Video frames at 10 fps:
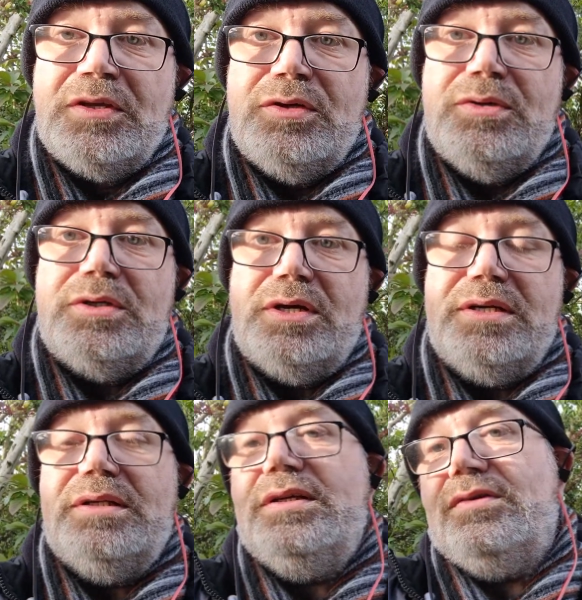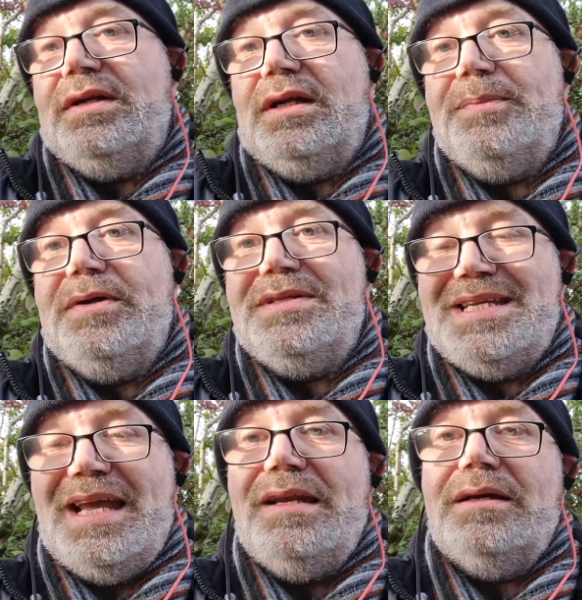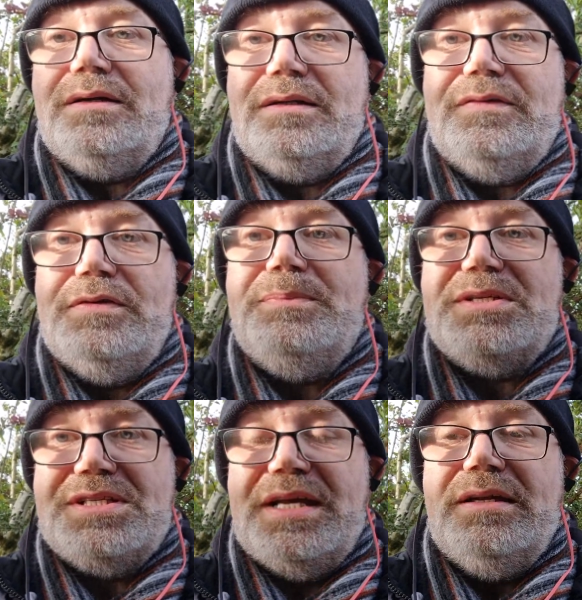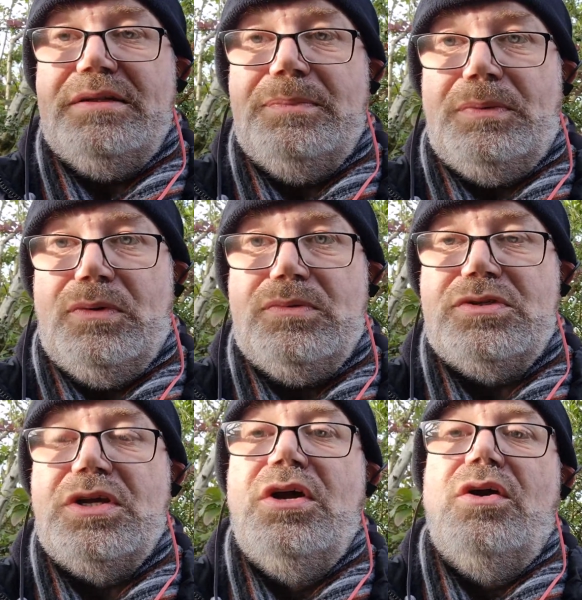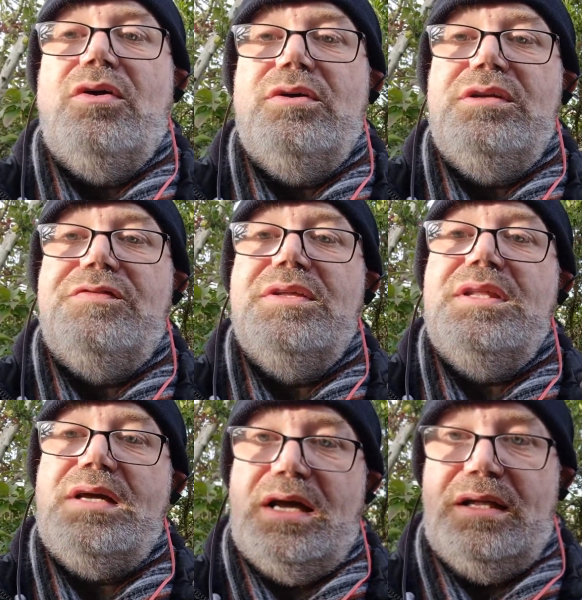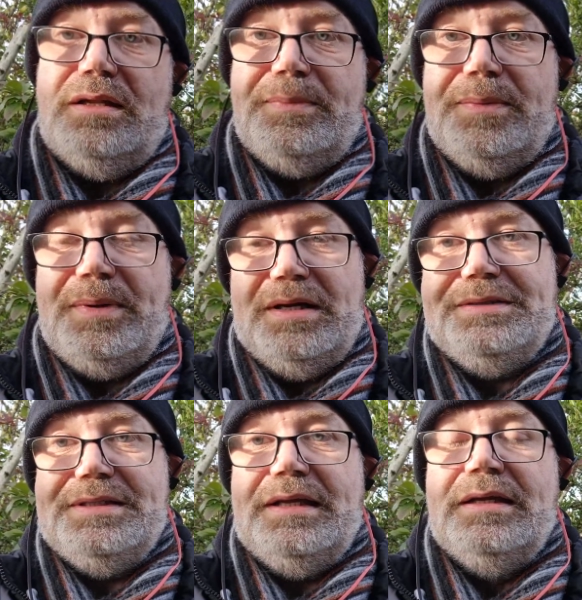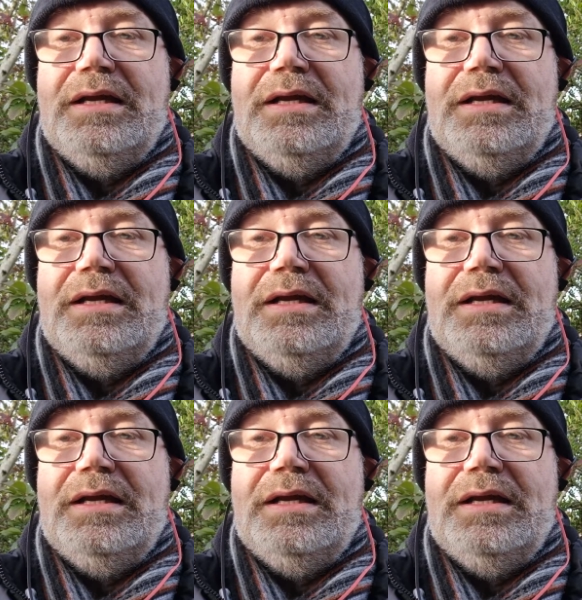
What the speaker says: who are currently running about 10 or 11% in the polls, or you've got the Alba party,